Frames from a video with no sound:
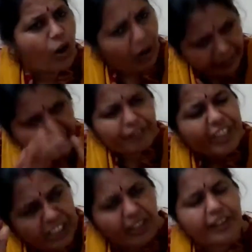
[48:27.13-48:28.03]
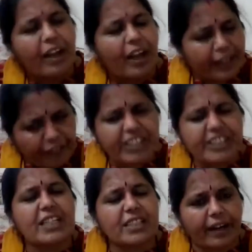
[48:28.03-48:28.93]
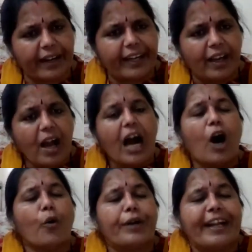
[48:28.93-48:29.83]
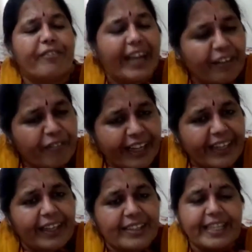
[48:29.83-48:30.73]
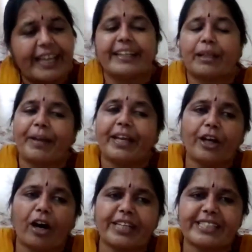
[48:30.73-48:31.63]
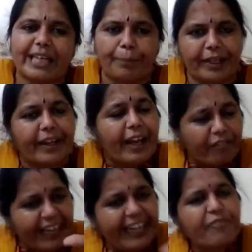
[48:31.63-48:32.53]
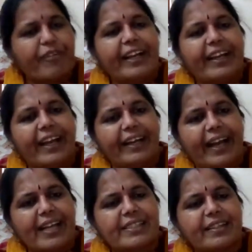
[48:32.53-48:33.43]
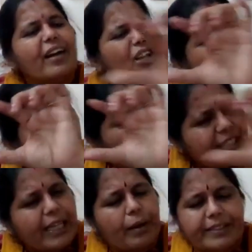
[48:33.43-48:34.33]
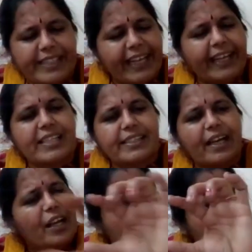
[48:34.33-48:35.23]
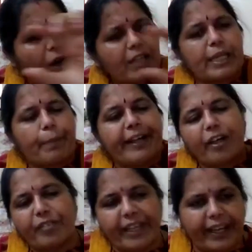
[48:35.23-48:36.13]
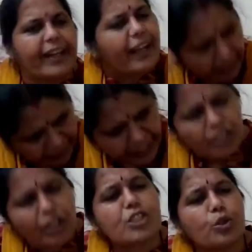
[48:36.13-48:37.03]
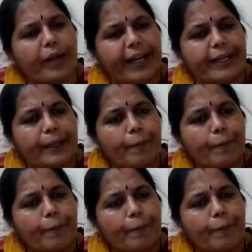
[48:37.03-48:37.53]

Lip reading: All the definitions are right. How did we define the gene in the beginning of the chapter? We defined DNA as the small segment, gene as the small segment of DNA. It's also right.